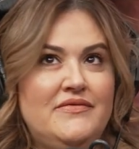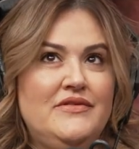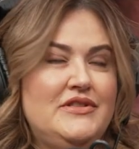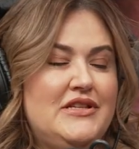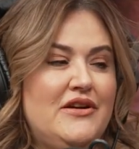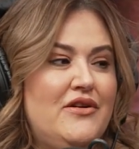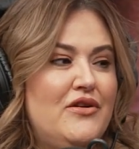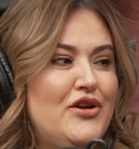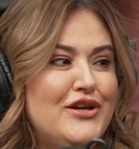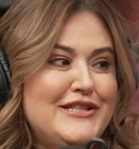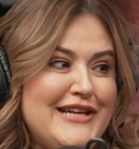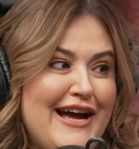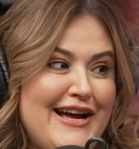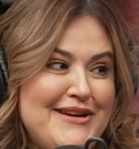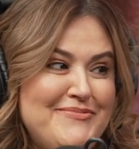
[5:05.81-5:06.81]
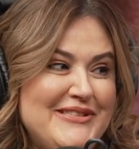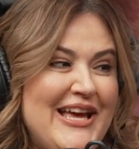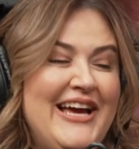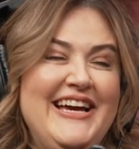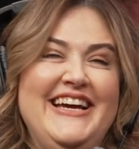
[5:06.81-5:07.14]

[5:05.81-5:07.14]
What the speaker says: So good times